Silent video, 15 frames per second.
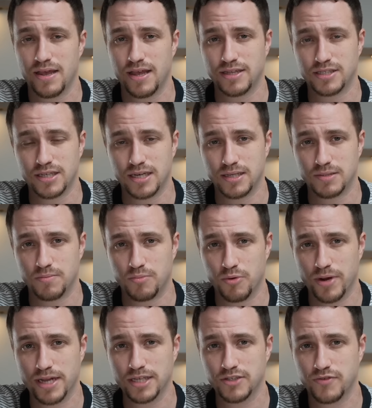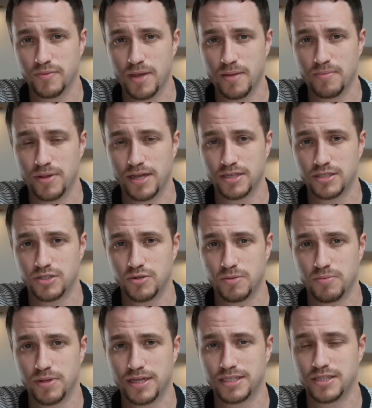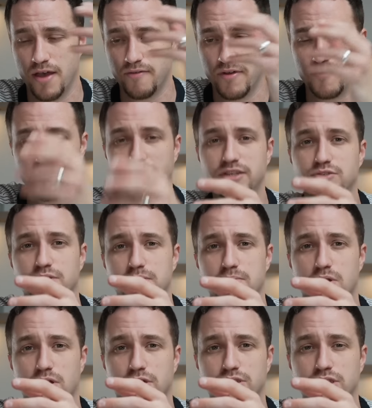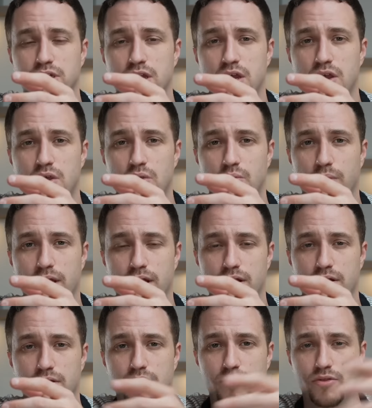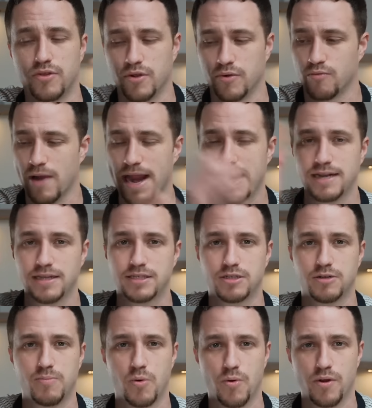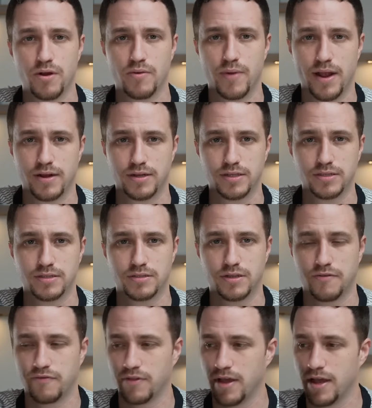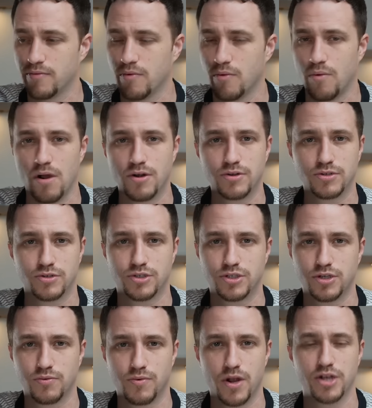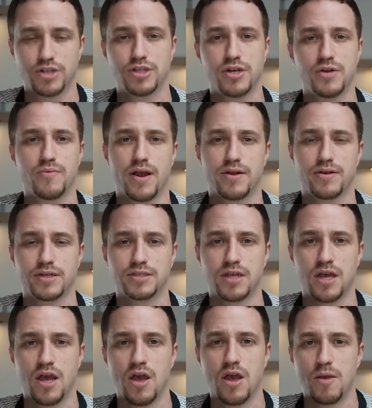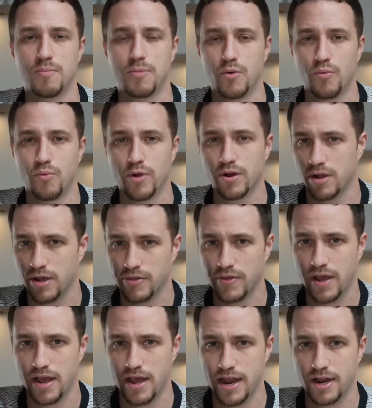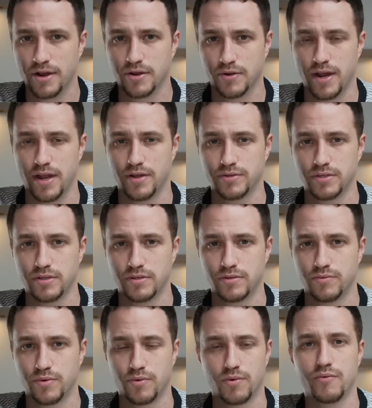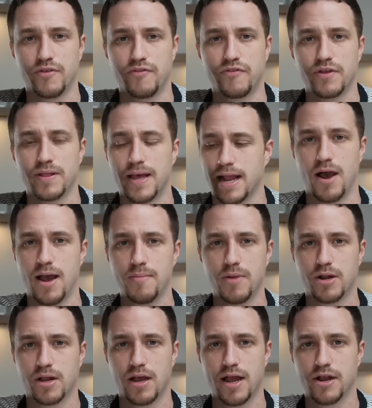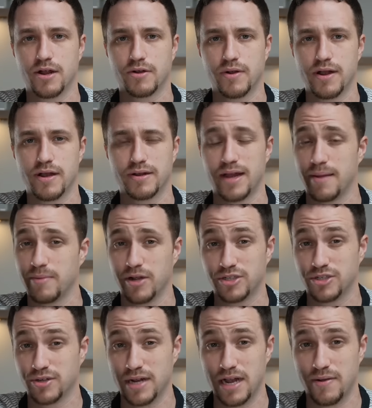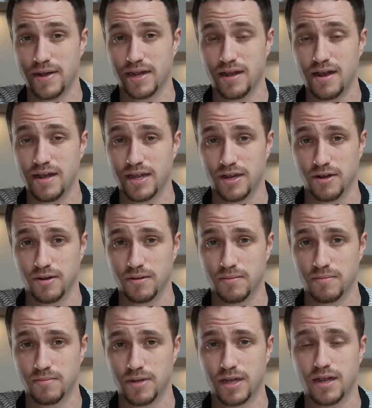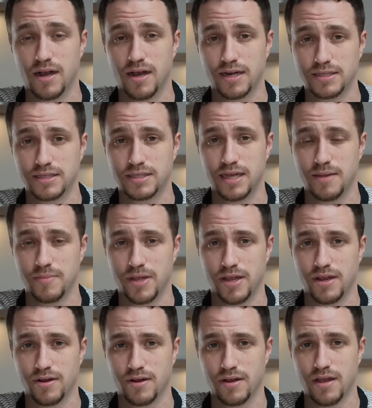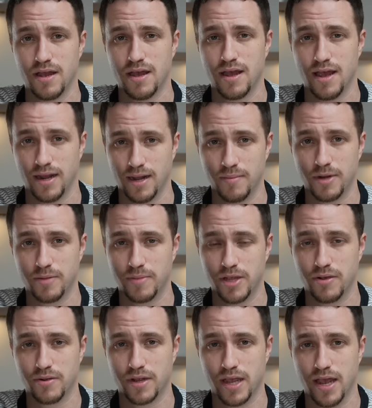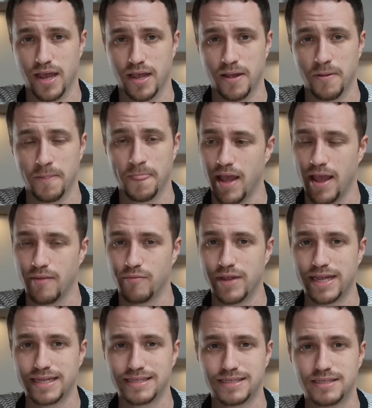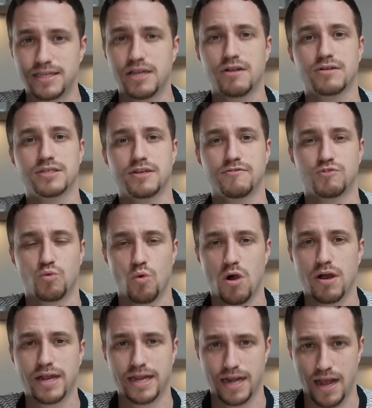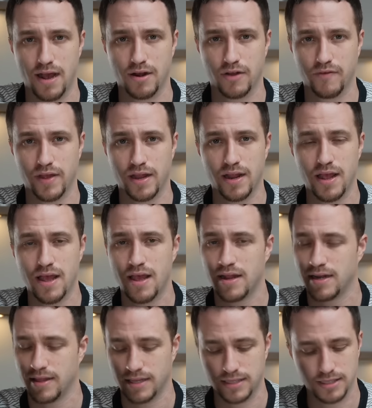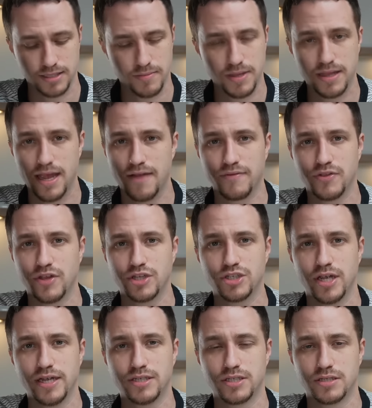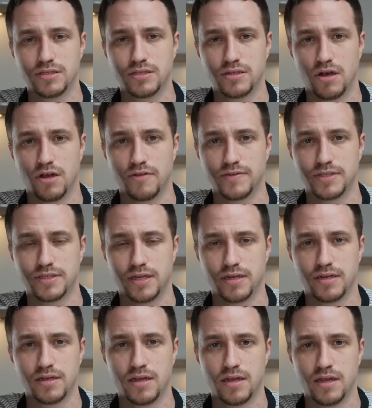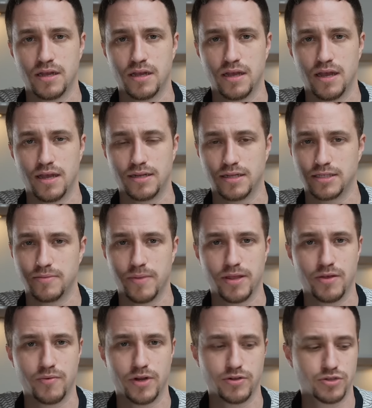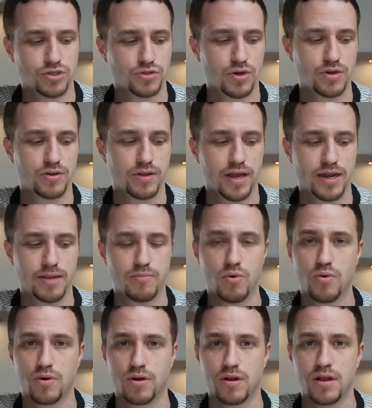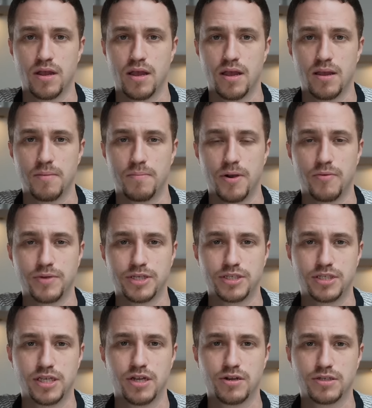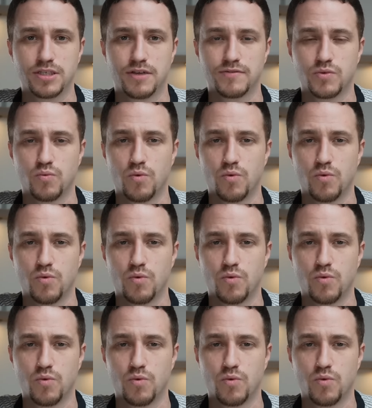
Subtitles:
He's going to bring us from that place to a place of a victory march where the rain is still pouring around us, the flood waters are still rushing around us, but we're on the higher ground where we feel like I'm on a higher ground. I'm not sure how I got here, but God has set me here and I'm going to be okay. And we can see ourselves walking out of it. Now, that doesn't mean that everything changes all of a sudden. It doesn't mean that we don't struggle anymore, but we see ourselves